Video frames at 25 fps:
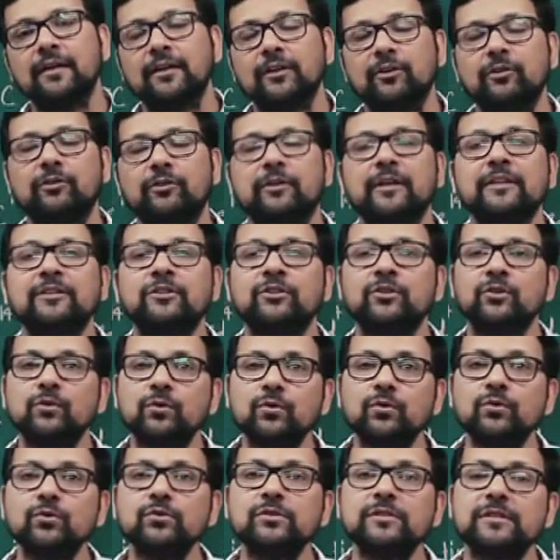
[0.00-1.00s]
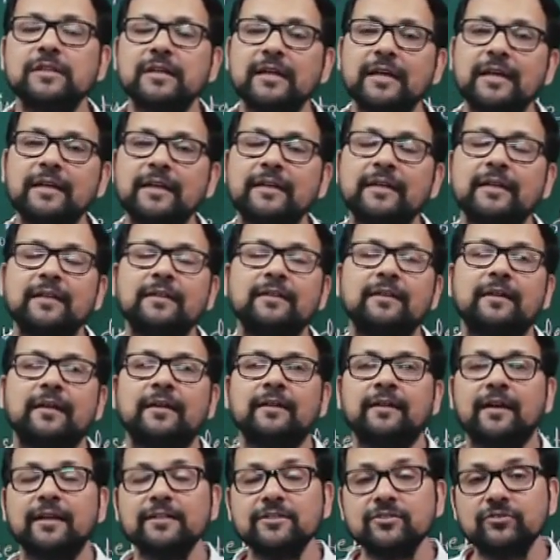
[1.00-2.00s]
you can use it in
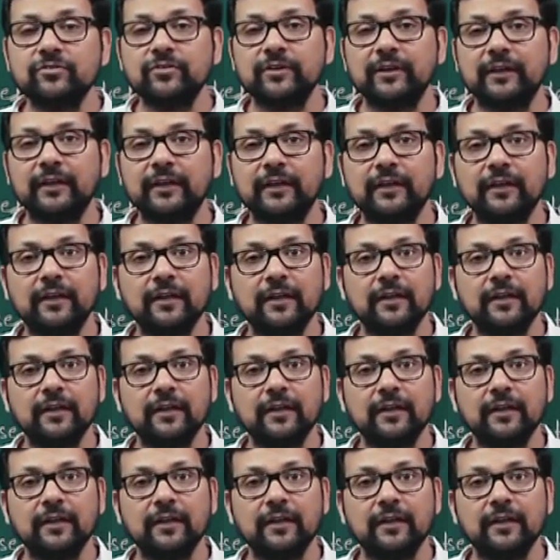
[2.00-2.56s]
industry,